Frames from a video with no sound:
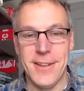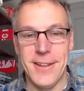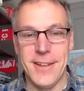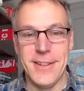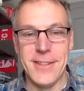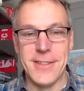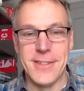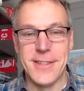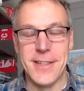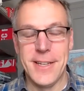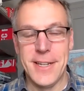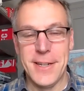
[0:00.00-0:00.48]

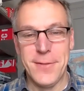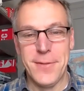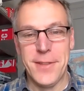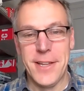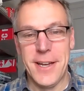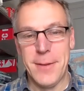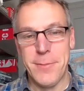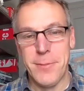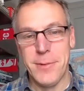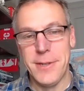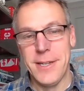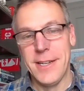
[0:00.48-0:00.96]
instead of
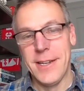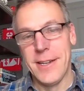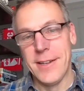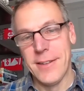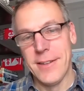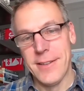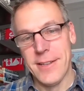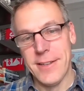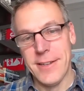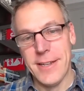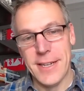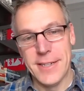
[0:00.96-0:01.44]
that
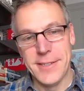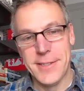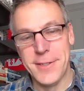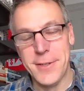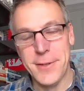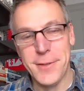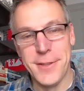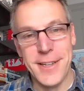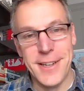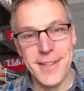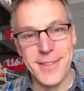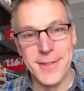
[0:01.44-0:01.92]
being the next
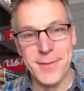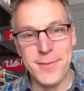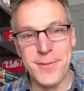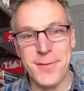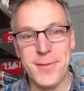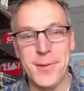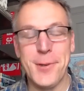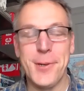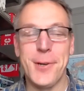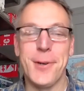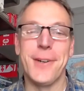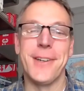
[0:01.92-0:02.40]

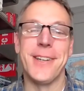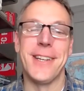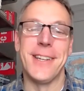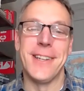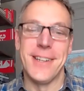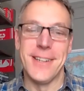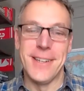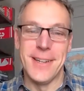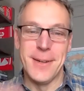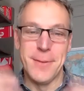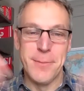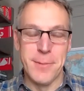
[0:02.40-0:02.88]
2004, it
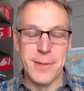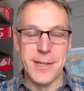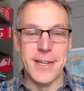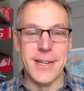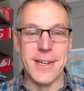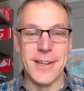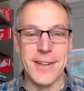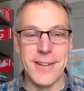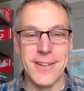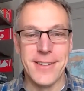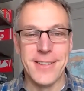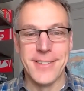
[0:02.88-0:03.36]
ended up
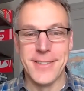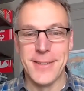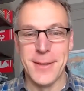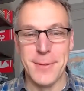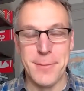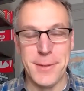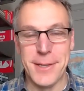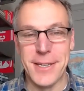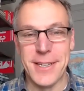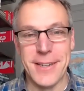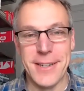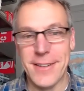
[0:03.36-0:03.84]
being
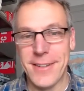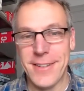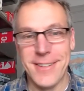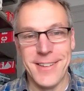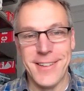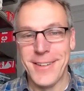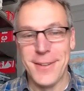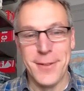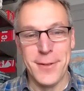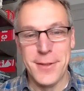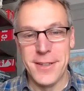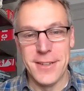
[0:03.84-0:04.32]
something,
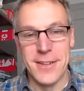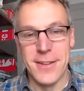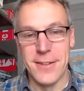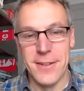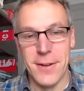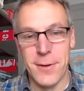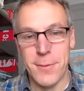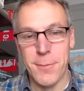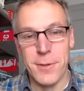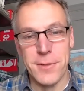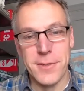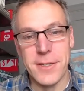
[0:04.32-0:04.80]
that
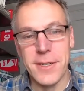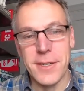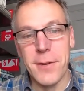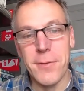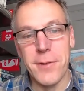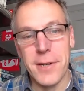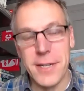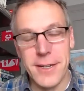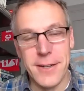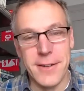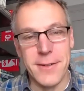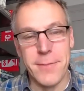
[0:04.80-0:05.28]
almost no
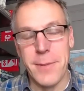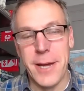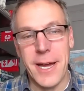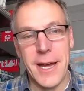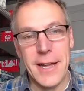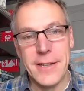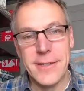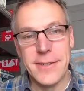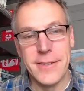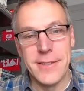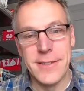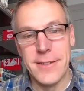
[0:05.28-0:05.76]
one could
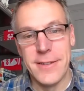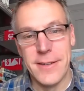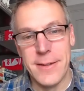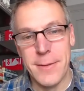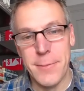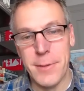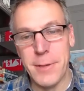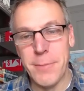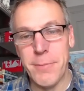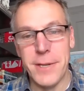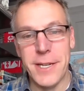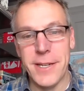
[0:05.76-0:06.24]
imagine. I
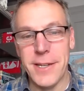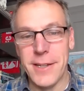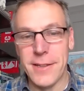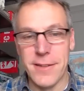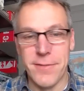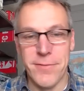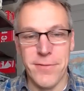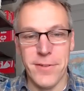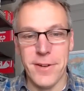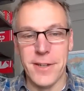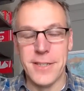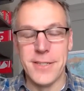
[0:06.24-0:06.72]
mean, beating
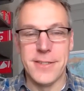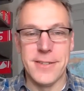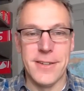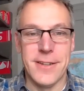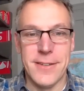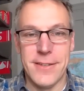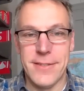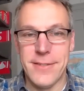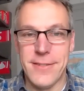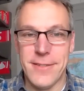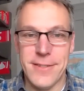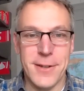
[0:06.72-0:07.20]
the French
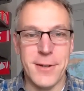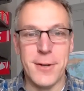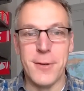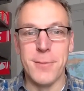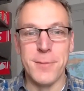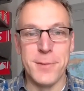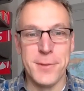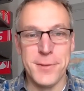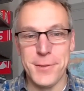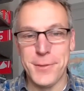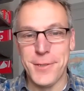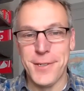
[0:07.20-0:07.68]
on
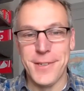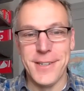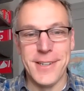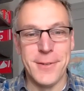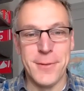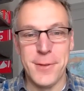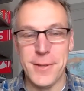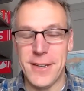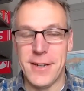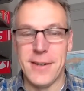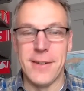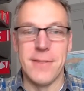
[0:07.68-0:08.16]
home soil
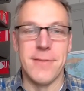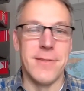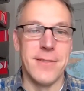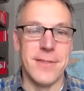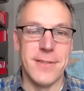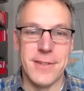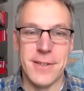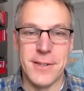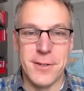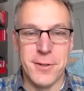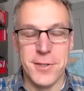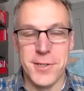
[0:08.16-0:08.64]
without
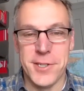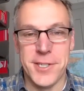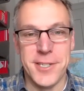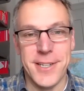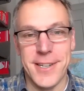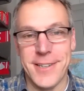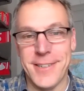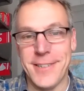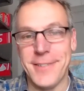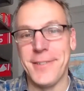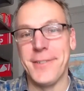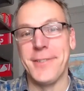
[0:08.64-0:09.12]

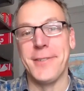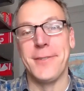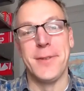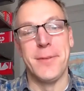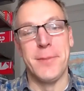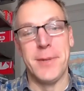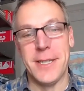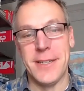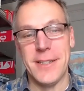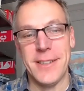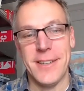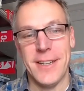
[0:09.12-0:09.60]
Cristiano. I
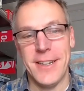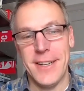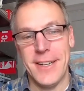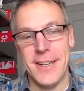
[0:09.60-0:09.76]
mean,